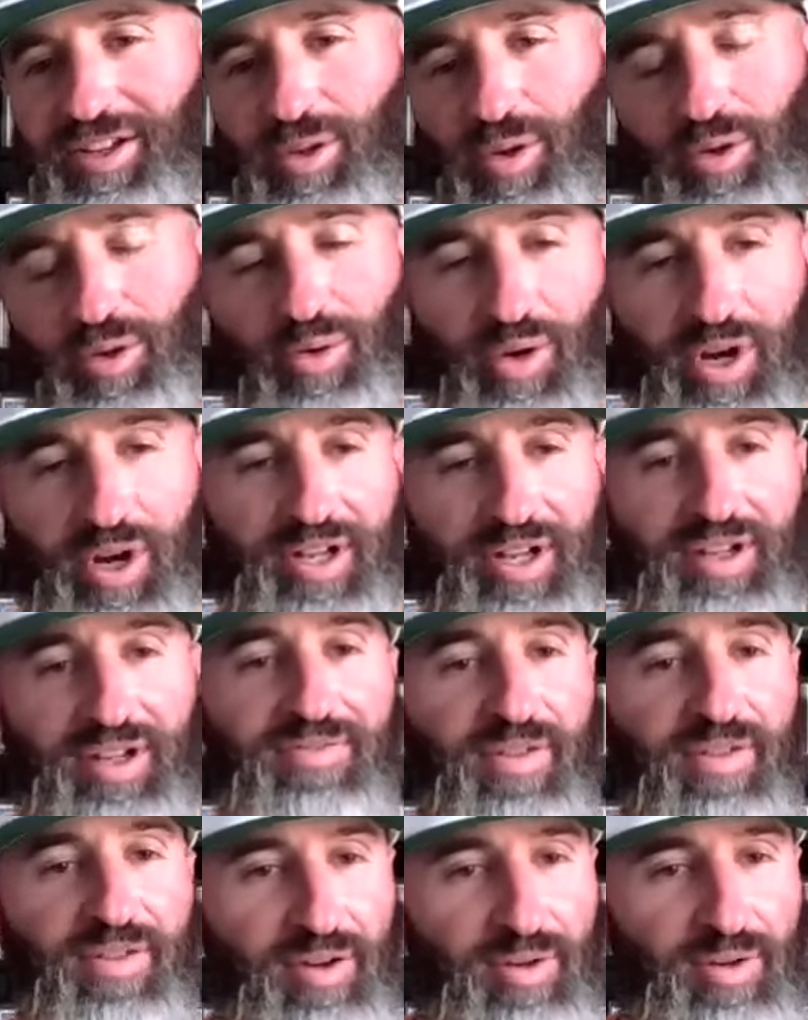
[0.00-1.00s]
you're creating the
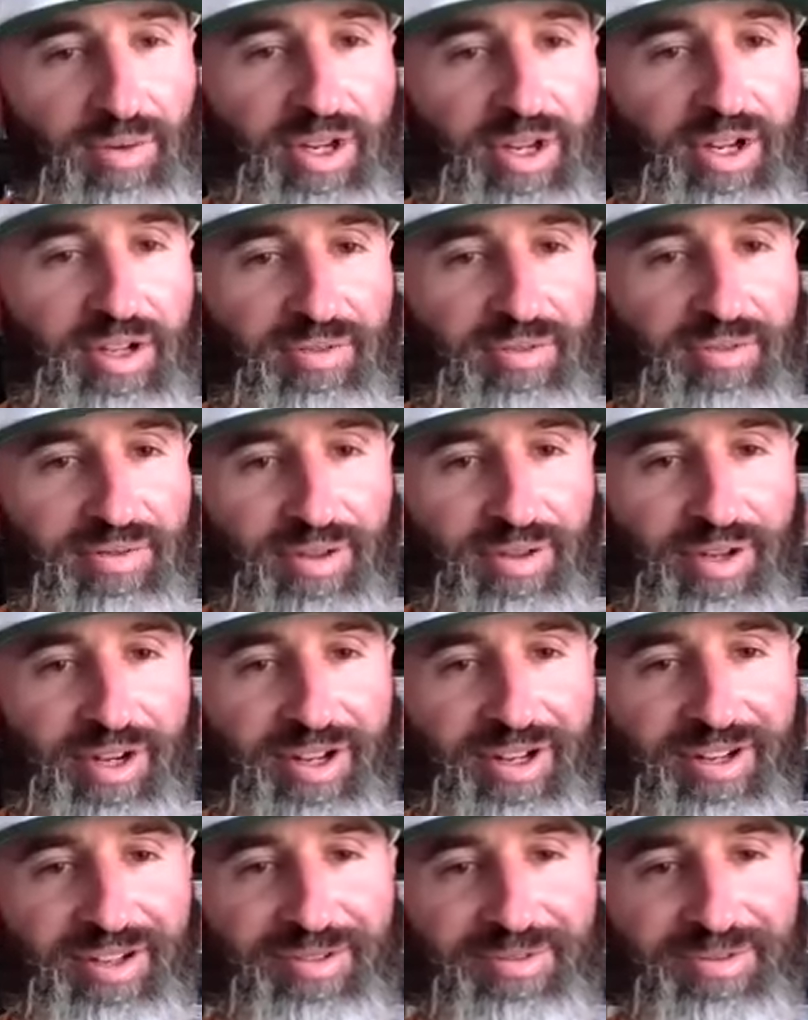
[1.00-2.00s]
following that you've
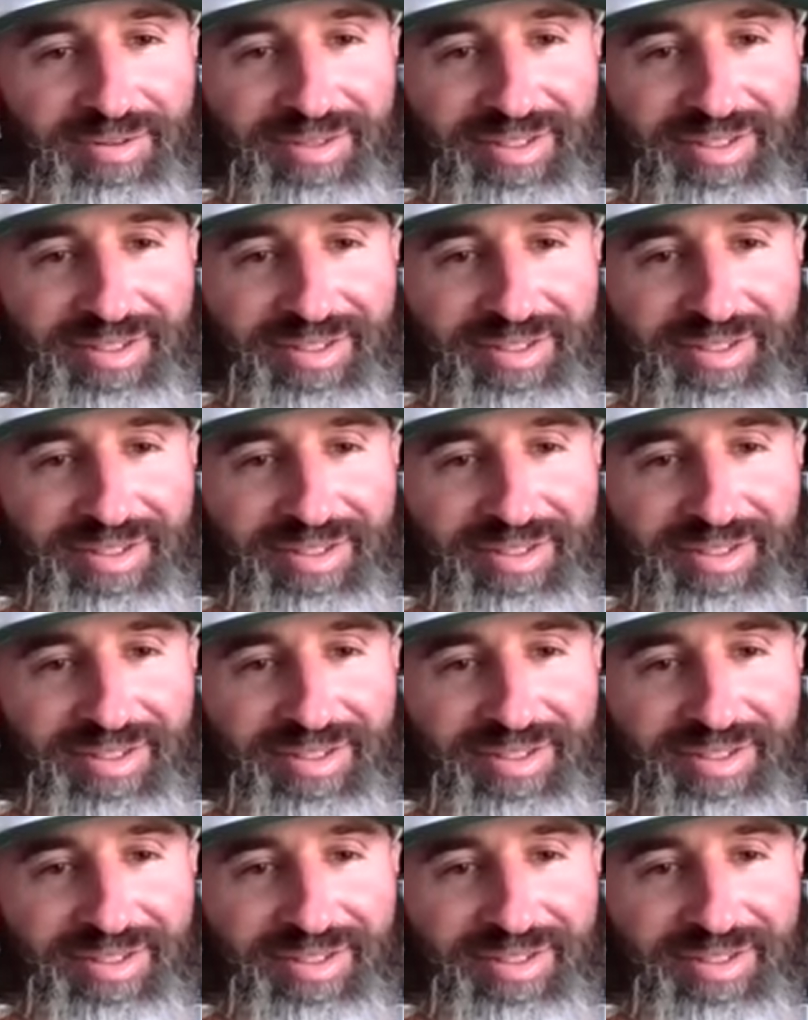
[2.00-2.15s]
created.